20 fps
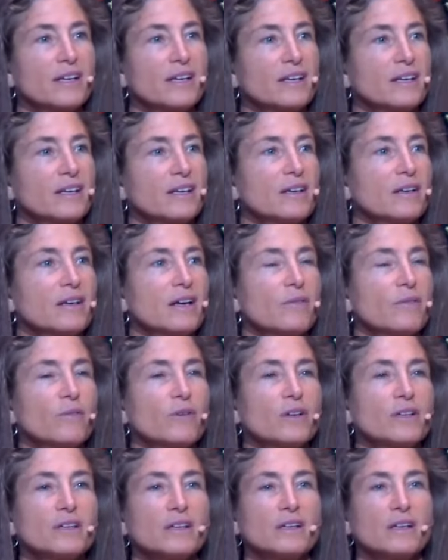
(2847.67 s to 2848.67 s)
And
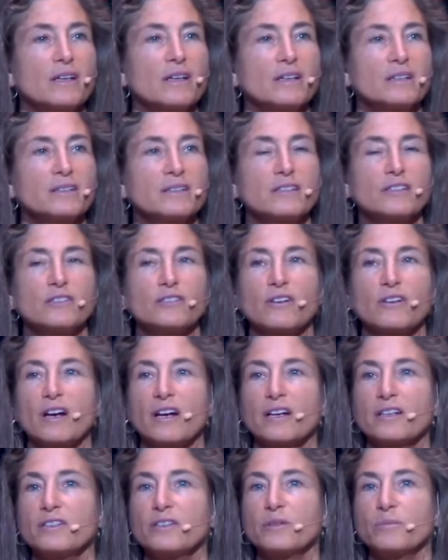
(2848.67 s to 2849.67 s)
one teacher,
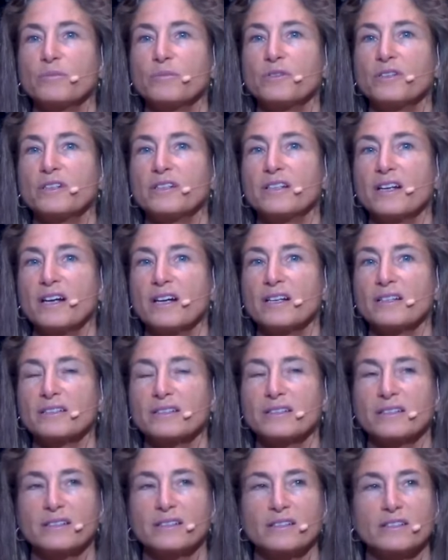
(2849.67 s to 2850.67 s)
Ajahn
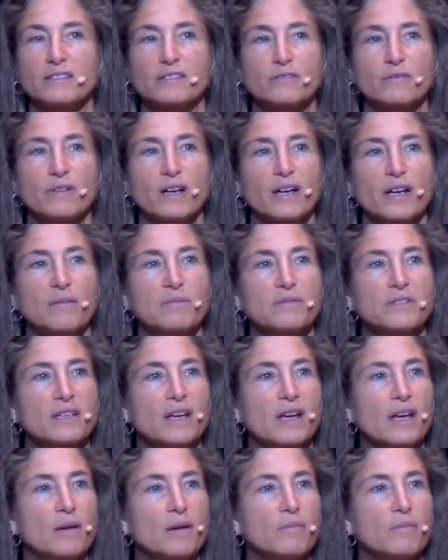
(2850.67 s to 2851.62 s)
Buddhadasa, describes